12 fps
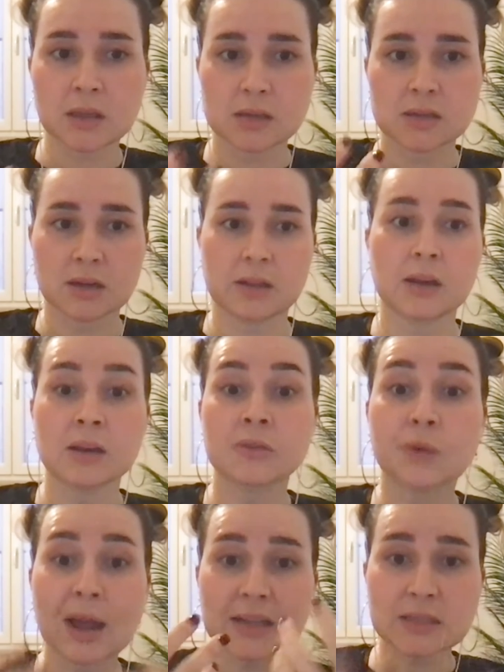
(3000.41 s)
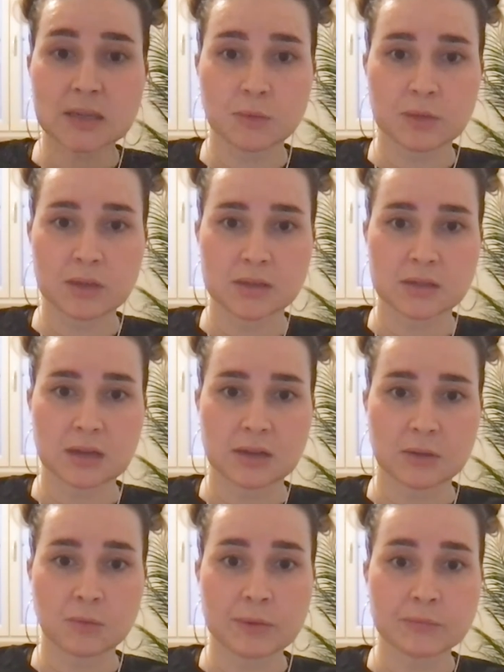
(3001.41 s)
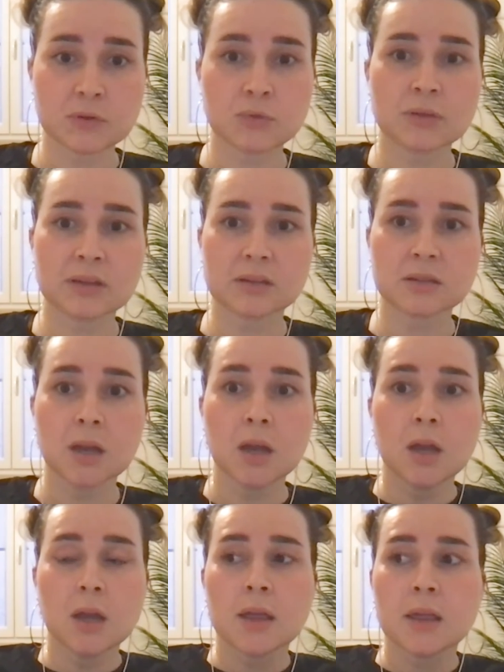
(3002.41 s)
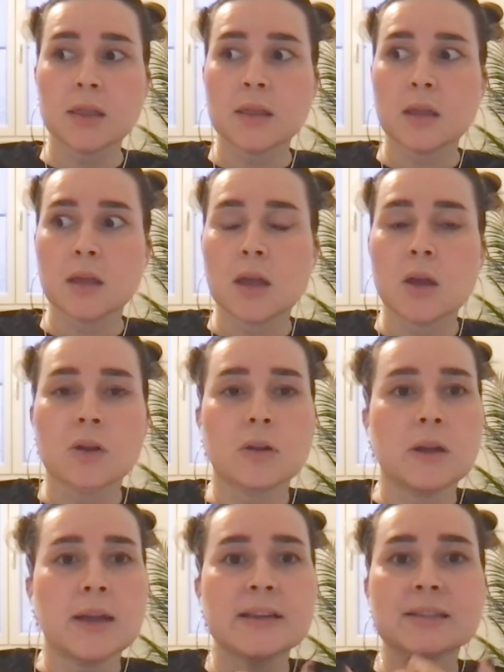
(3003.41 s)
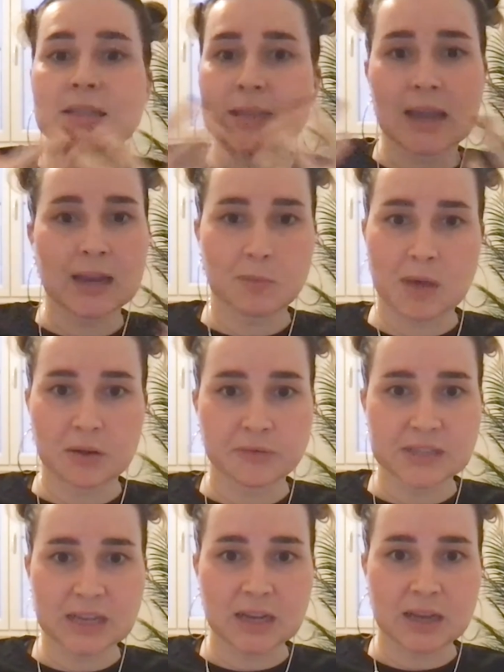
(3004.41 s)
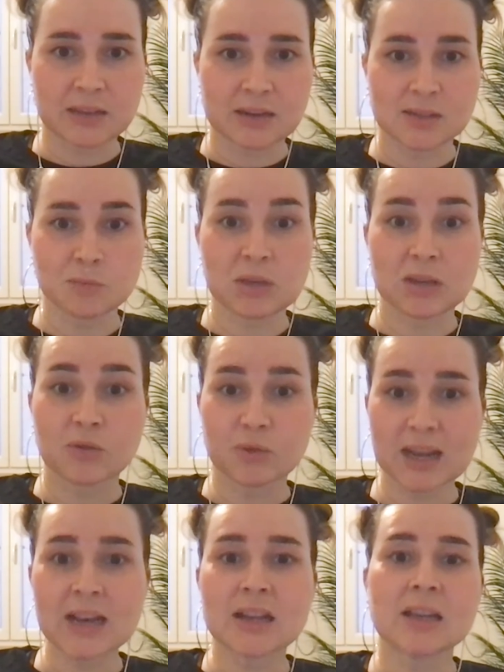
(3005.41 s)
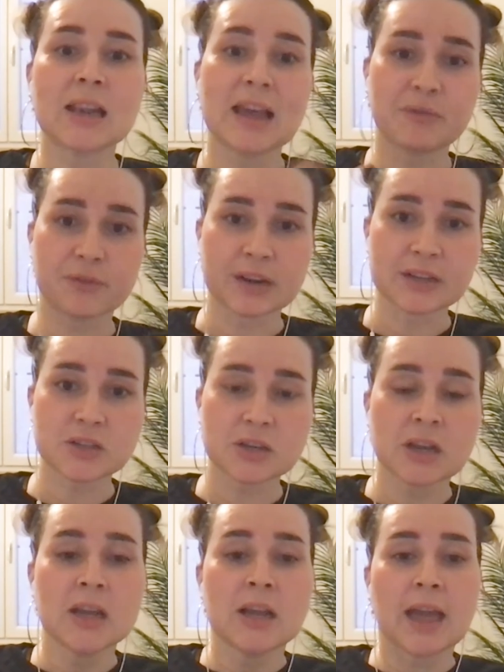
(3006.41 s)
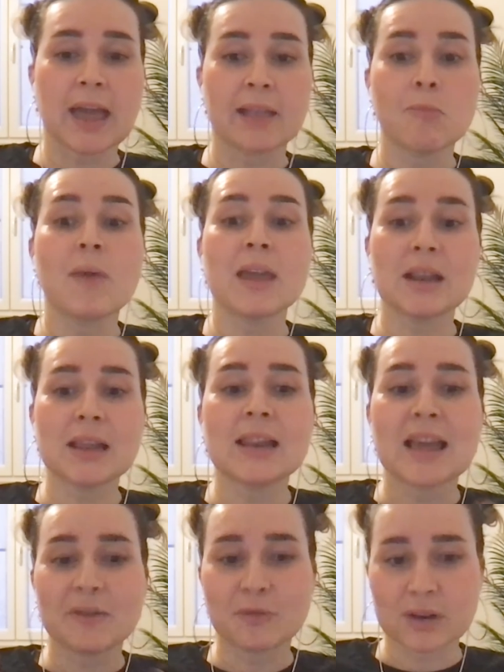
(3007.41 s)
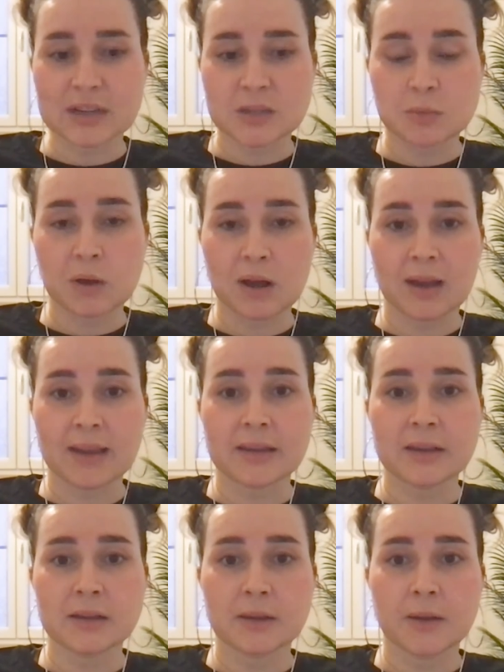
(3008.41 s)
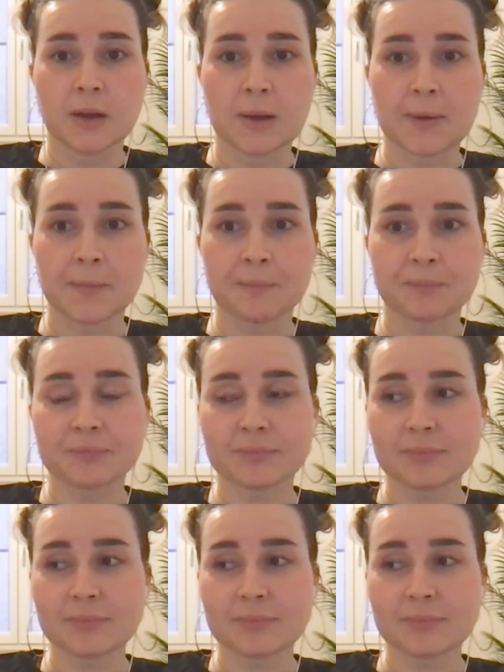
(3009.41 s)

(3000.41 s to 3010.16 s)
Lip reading: the internet and interacting with the internet in Web 2, there's insane amount of data that is being created and leveraged, and mainly leveraged by um,